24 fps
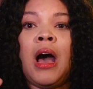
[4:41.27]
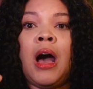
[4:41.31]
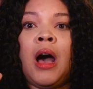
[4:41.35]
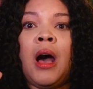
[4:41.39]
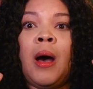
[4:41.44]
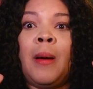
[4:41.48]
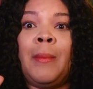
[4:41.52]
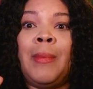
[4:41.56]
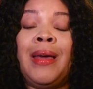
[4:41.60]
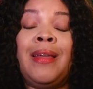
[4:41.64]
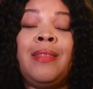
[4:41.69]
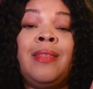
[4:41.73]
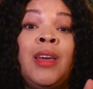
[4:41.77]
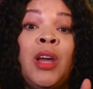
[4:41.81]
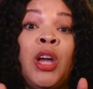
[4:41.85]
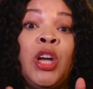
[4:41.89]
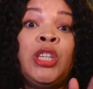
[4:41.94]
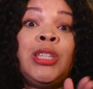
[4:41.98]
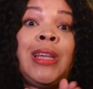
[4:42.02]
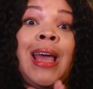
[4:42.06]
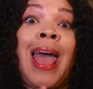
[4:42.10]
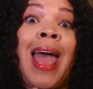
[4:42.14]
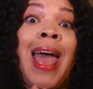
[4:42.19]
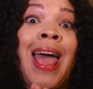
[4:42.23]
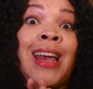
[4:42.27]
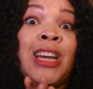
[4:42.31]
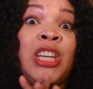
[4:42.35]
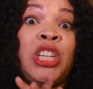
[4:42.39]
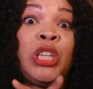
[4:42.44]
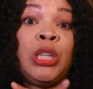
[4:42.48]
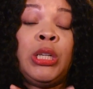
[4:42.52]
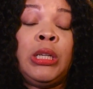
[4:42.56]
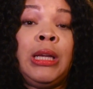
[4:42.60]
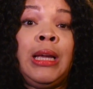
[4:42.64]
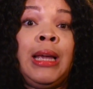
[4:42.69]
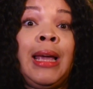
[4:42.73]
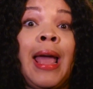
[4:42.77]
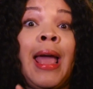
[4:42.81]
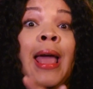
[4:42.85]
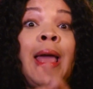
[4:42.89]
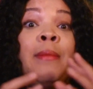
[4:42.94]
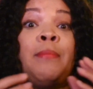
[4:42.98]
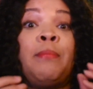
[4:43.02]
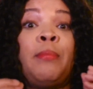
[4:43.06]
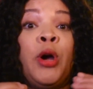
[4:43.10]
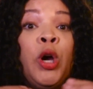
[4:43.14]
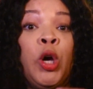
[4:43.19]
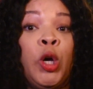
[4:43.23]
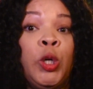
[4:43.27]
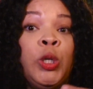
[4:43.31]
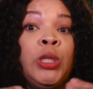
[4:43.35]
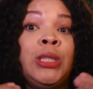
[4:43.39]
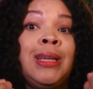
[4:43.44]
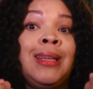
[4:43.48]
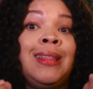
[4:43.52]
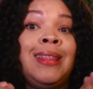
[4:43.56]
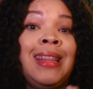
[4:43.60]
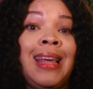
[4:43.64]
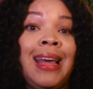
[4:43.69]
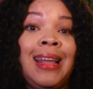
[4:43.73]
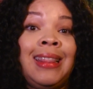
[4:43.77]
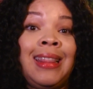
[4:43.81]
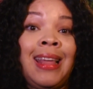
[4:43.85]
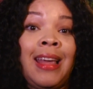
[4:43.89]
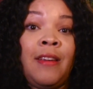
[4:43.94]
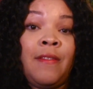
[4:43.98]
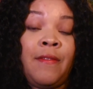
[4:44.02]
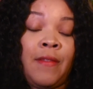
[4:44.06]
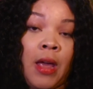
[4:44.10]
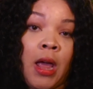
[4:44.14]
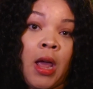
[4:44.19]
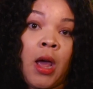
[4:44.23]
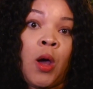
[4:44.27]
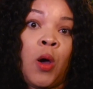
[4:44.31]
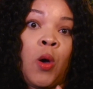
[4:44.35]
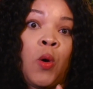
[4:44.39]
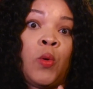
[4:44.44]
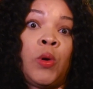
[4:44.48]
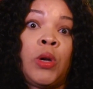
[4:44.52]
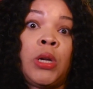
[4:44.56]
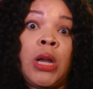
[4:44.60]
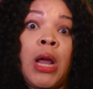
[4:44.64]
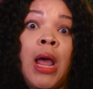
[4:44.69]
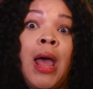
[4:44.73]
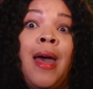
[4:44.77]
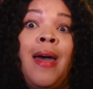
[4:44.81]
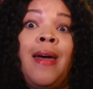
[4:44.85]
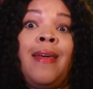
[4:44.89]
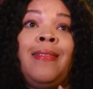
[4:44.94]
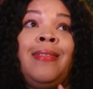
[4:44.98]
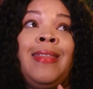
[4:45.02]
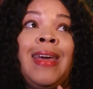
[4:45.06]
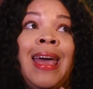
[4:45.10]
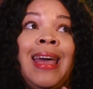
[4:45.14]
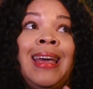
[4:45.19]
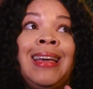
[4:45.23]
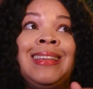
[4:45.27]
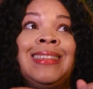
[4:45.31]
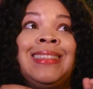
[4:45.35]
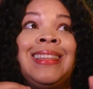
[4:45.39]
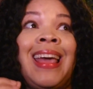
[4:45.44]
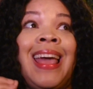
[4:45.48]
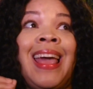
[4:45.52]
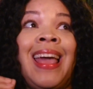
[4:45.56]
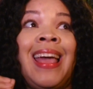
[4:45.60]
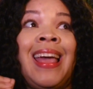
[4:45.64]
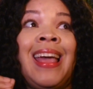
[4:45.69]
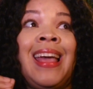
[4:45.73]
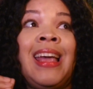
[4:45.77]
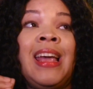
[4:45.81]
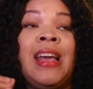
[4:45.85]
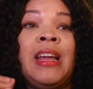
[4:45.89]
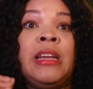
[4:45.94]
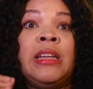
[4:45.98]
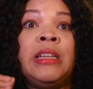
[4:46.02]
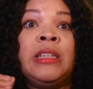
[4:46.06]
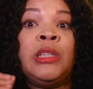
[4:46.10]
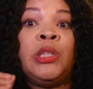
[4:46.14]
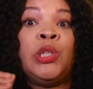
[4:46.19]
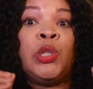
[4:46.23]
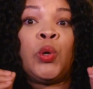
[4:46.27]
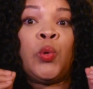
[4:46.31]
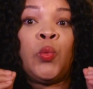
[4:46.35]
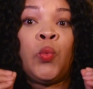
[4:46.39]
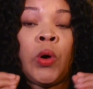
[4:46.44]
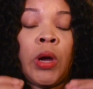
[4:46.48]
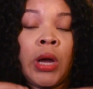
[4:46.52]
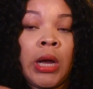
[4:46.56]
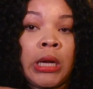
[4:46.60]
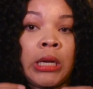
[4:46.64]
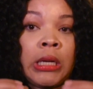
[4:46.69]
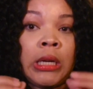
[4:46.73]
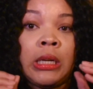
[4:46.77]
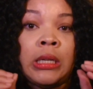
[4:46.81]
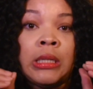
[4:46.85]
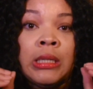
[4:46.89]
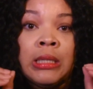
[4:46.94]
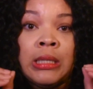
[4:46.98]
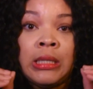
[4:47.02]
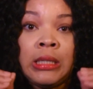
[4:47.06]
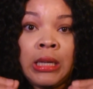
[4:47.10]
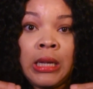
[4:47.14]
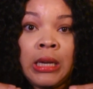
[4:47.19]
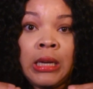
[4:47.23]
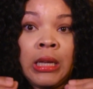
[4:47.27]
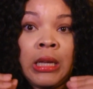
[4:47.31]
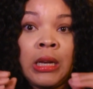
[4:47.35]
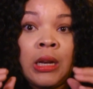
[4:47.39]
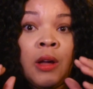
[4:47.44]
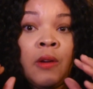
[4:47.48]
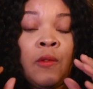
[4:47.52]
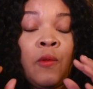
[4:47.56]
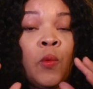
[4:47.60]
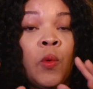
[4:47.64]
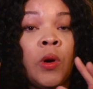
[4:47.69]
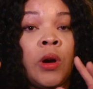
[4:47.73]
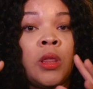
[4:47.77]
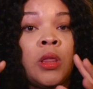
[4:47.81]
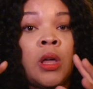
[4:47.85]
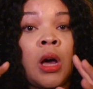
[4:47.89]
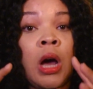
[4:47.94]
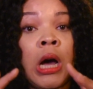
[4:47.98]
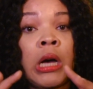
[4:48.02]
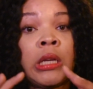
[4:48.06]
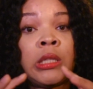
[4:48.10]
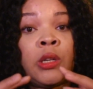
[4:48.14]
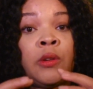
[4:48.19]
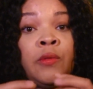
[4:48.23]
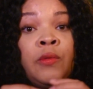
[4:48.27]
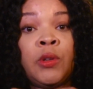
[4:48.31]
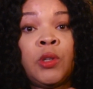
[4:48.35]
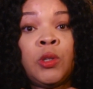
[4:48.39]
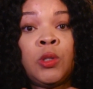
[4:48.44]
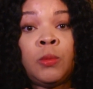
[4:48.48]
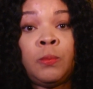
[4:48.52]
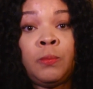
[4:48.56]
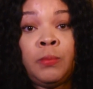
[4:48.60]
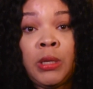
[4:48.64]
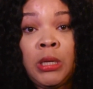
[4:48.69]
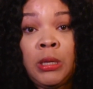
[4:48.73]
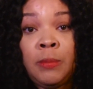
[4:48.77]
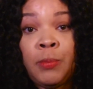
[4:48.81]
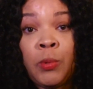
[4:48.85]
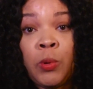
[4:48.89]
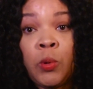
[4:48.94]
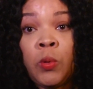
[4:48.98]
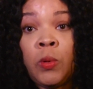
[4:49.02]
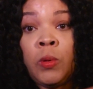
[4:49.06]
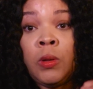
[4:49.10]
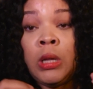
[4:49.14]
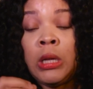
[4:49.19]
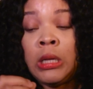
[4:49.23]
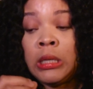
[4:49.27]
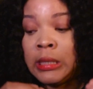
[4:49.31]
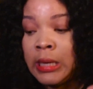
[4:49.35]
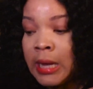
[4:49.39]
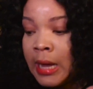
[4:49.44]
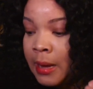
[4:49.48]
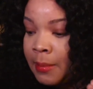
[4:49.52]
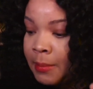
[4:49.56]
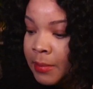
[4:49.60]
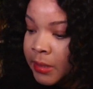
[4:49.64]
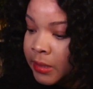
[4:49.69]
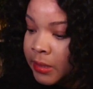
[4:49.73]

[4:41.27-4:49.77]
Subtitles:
And there's actually a person that they found that is a direct descendant of one of the Oscarville people. His name